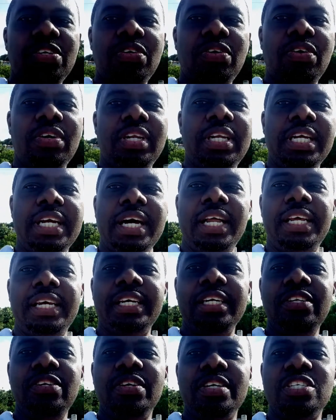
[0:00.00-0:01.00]
on the Gully
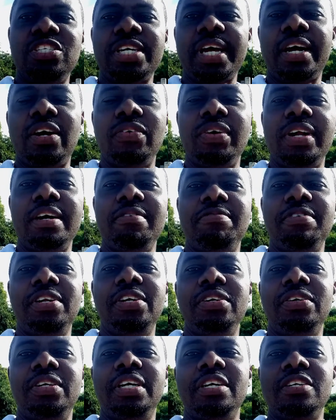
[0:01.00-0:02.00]
Hill. You can check out that
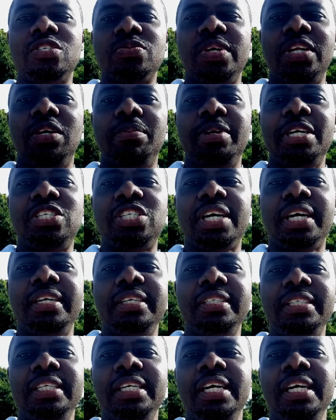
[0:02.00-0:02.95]
video there as well on my channel.